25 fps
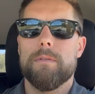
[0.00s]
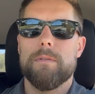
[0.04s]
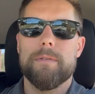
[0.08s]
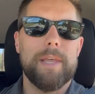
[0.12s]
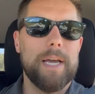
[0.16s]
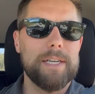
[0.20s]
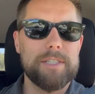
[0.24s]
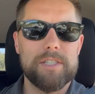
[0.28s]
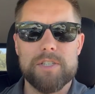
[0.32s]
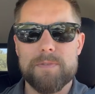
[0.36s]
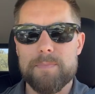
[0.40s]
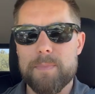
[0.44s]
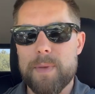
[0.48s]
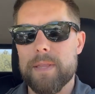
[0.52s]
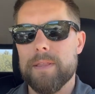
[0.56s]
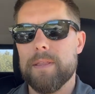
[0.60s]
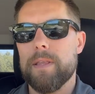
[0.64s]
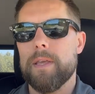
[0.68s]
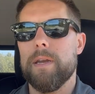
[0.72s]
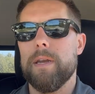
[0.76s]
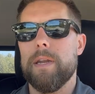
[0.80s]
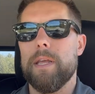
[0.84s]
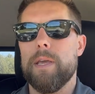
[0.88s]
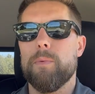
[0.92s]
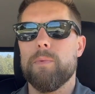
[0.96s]
That just meant
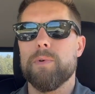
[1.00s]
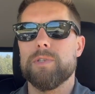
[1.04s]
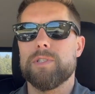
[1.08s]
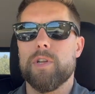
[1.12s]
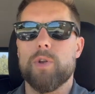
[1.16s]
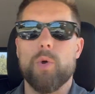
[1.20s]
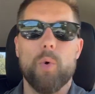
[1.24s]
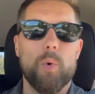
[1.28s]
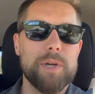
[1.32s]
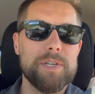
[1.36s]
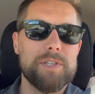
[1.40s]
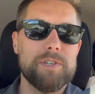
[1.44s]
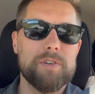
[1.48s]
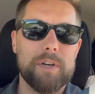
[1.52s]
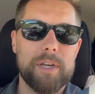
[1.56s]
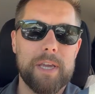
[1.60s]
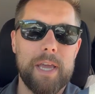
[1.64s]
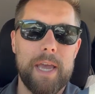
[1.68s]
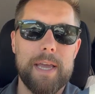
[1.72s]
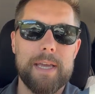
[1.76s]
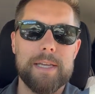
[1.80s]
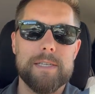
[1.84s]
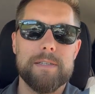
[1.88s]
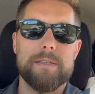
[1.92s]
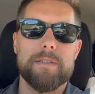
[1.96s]
that it was an oyster
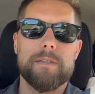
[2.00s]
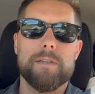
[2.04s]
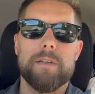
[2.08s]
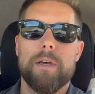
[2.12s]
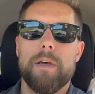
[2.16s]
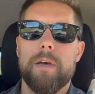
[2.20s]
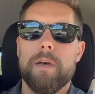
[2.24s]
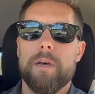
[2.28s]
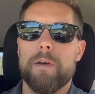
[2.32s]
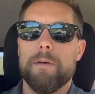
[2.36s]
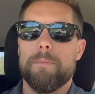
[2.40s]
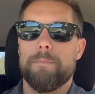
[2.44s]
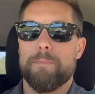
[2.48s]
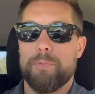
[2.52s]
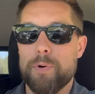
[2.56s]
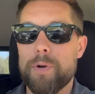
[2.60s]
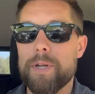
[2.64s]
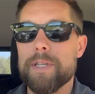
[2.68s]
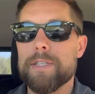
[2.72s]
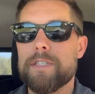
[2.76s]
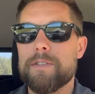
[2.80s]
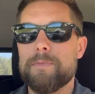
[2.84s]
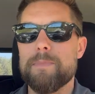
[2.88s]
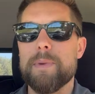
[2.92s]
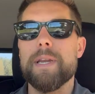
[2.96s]
case,
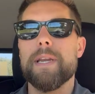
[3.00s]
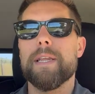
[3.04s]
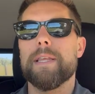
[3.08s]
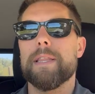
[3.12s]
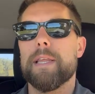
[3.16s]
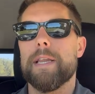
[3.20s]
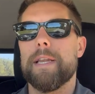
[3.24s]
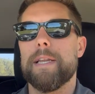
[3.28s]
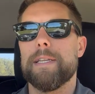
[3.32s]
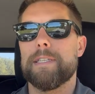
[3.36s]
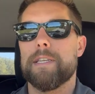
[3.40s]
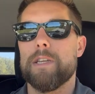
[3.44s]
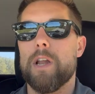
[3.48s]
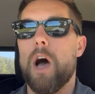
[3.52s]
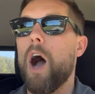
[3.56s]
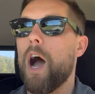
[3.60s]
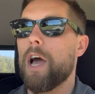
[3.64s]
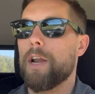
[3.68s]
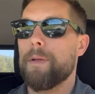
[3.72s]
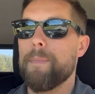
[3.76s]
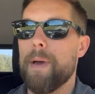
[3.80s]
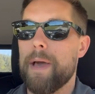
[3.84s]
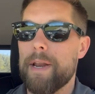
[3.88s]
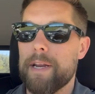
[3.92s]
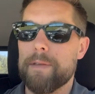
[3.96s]
prince meaning that it's an
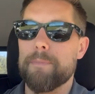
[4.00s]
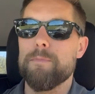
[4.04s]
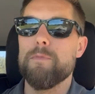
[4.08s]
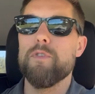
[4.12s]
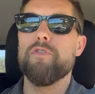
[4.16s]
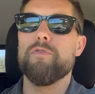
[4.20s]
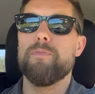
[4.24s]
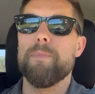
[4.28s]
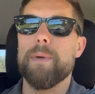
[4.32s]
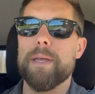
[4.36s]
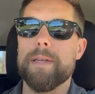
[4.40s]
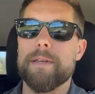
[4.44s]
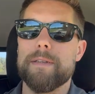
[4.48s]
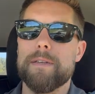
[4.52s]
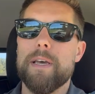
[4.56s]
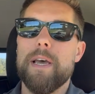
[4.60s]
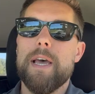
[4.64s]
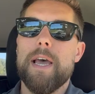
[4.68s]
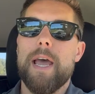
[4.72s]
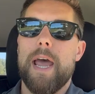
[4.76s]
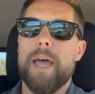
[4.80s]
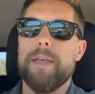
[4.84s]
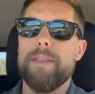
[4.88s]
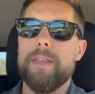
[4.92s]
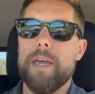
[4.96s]
automatic movement,
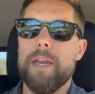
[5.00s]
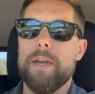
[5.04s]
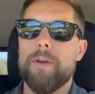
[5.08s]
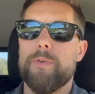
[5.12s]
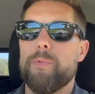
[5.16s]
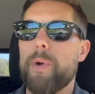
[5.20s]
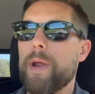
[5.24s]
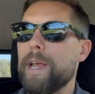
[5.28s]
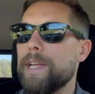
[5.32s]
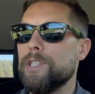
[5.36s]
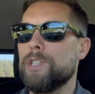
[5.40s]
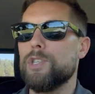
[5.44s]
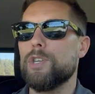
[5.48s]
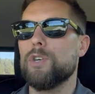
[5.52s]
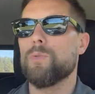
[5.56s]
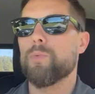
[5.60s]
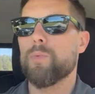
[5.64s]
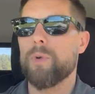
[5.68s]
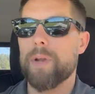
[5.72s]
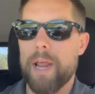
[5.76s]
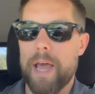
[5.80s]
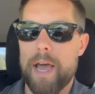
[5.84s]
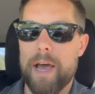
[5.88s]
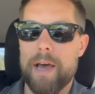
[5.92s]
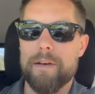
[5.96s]
and then Ranger
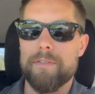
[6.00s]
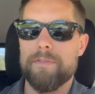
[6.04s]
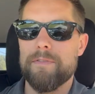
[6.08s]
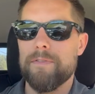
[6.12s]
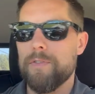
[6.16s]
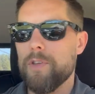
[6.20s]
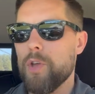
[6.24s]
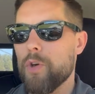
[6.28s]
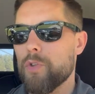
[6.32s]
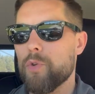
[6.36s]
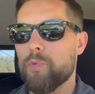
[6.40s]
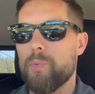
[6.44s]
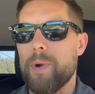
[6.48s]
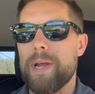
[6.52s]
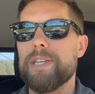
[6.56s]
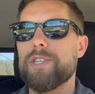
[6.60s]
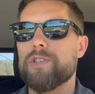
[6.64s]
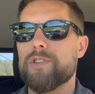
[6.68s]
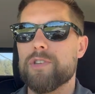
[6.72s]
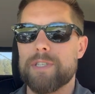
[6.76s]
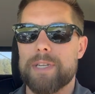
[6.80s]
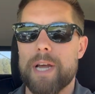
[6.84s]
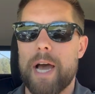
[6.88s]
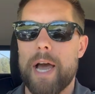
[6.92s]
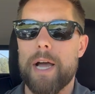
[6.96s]
would have, you know, the
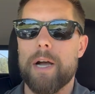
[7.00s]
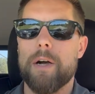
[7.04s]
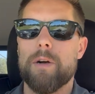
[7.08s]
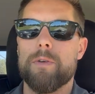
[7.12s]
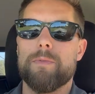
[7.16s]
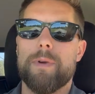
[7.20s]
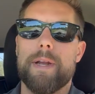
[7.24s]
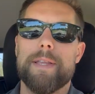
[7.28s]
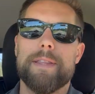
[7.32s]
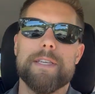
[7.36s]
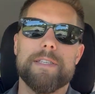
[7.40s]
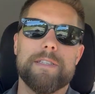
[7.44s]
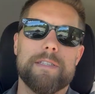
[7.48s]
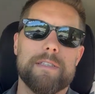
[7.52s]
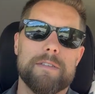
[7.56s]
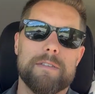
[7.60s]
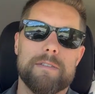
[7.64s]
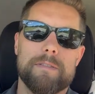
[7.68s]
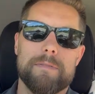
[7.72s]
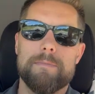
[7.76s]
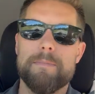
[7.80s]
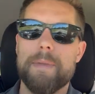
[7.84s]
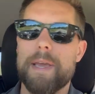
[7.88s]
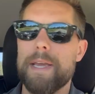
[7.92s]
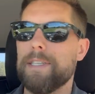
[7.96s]
Ranger dial, right? This
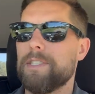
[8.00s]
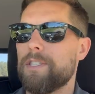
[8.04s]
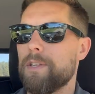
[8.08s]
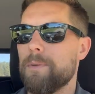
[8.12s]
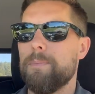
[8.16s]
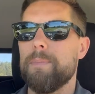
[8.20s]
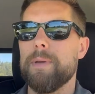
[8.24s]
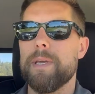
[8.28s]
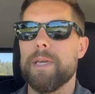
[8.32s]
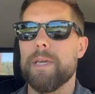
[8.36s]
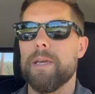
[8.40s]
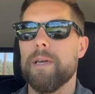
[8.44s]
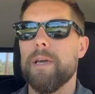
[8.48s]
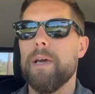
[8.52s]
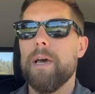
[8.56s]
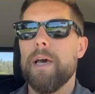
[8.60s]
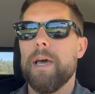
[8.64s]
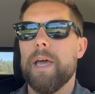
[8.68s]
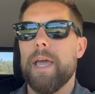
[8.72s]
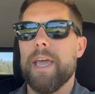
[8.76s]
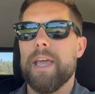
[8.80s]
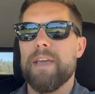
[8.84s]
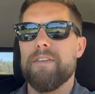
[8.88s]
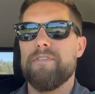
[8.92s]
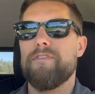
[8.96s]
is made to be
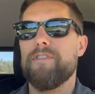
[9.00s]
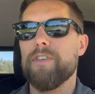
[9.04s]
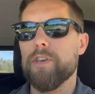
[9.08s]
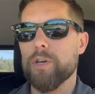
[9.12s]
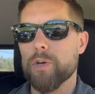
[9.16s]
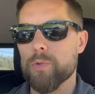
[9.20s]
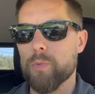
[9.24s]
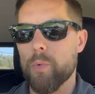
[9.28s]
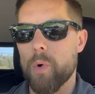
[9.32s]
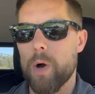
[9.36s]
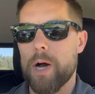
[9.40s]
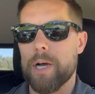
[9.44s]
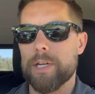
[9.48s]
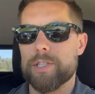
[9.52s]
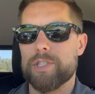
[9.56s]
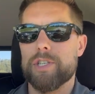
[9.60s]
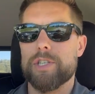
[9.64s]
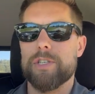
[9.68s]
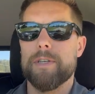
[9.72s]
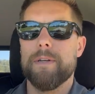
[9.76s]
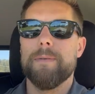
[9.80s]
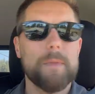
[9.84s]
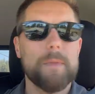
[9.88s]
a field watch.